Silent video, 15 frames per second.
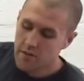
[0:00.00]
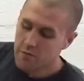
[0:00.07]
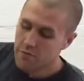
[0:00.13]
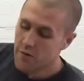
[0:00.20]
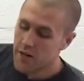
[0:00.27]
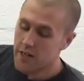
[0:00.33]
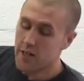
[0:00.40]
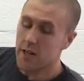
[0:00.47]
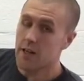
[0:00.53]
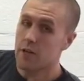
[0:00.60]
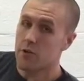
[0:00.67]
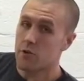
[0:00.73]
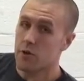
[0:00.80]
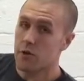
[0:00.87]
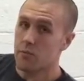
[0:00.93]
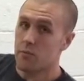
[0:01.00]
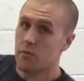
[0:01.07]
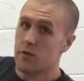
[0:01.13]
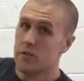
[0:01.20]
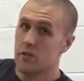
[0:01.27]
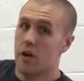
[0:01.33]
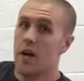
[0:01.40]
finding any trigger
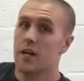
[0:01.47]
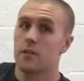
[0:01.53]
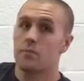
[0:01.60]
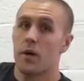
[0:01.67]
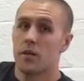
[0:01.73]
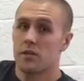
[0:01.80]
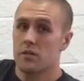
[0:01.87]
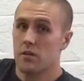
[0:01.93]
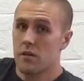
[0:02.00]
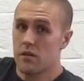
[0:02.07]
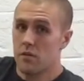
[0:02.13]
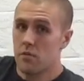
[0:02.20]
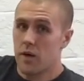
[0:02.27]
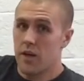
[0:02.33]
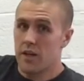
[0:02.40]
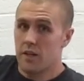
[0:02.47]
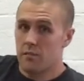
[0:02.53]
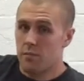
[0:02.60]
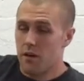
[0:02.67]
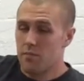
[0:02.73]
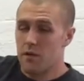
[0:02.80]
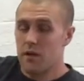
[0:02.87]
points or hot spots along the way that
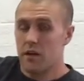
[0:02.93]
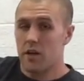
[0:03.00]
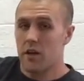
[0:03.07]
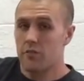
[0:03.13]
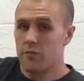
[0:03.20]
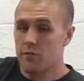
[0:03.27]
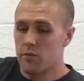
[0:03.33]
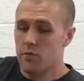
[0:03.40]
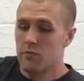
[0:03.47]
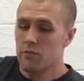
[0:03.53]
might be uncomfortable,